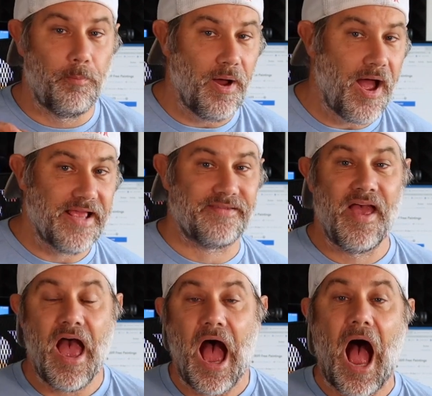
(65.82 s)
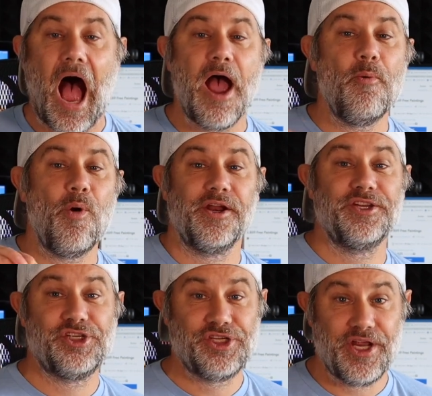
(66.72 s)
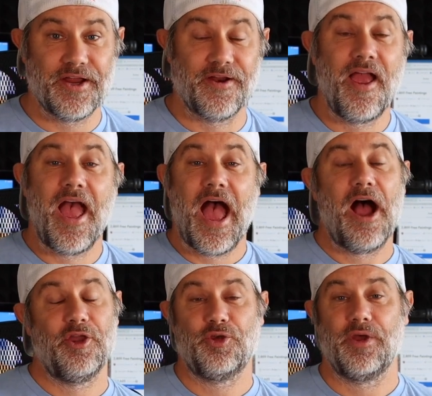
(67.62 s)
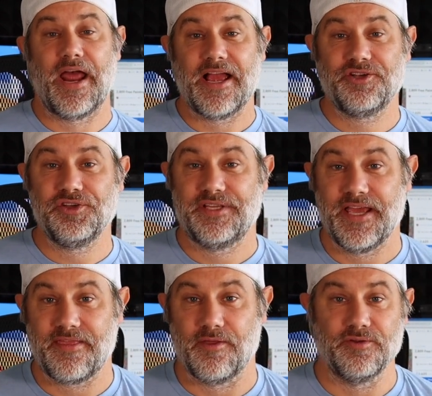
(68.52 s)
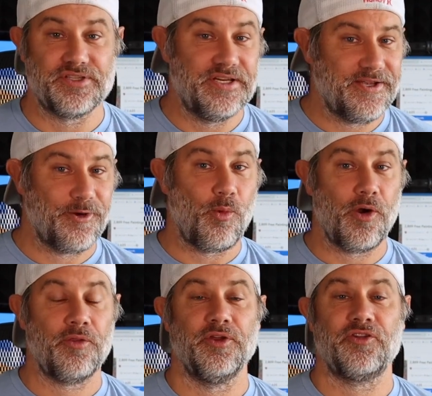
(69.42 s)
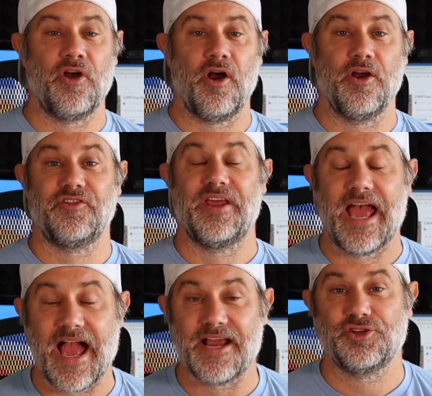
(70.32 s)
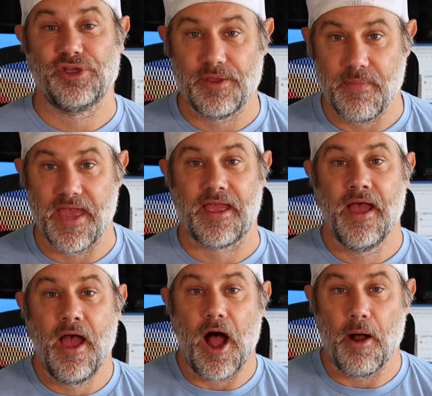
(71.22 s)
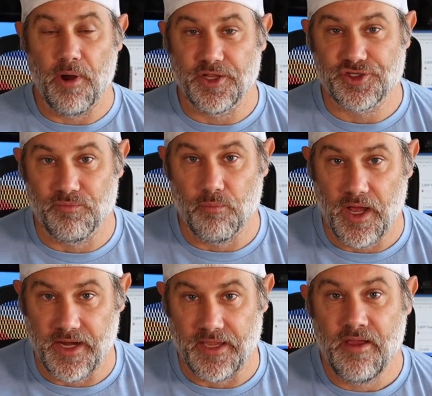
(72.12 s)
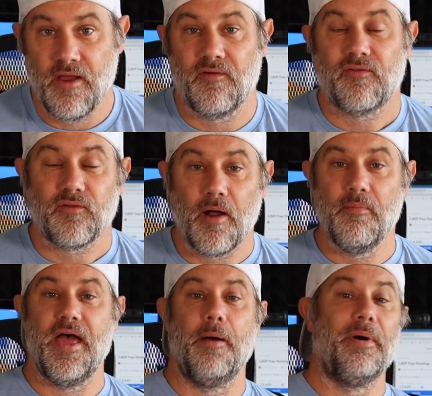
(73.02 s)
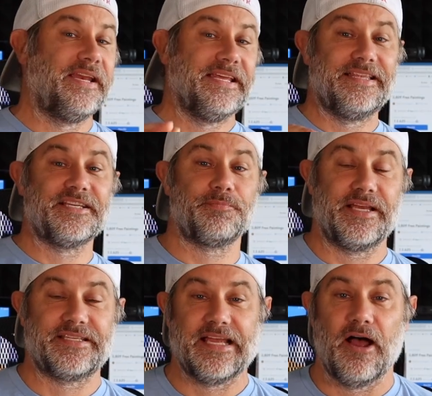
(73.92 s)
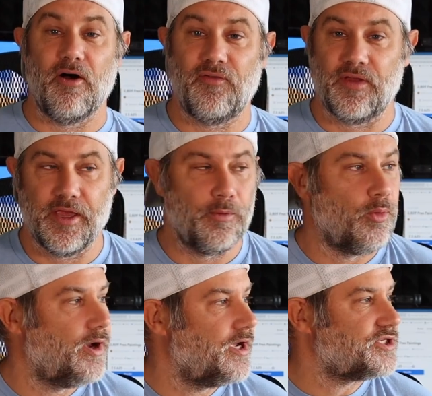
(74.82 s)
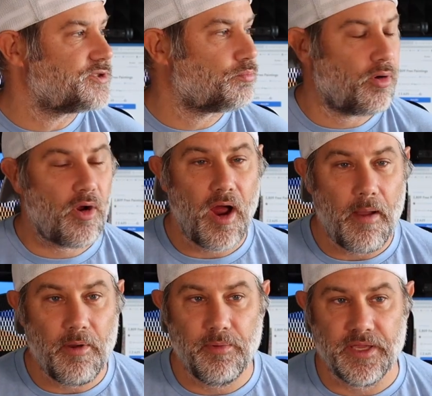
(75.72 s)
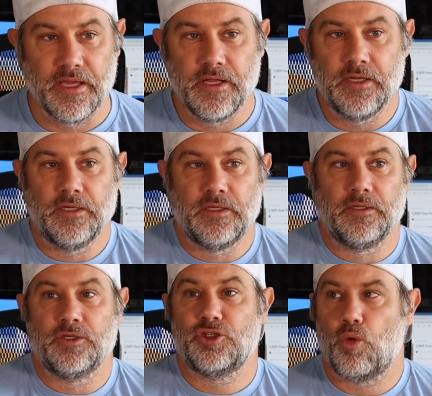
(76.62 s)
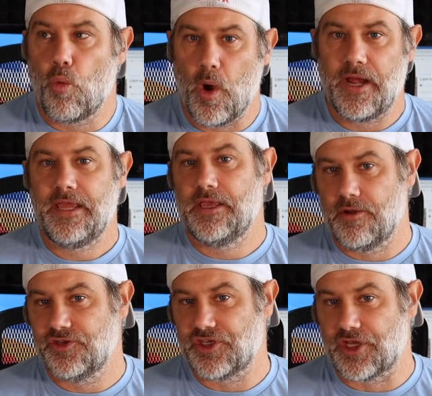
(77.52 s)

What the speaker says: But I want to share how you can actually take those near worthless cards and actually make a bunch of money from them. I did this myself. It was probably 20 years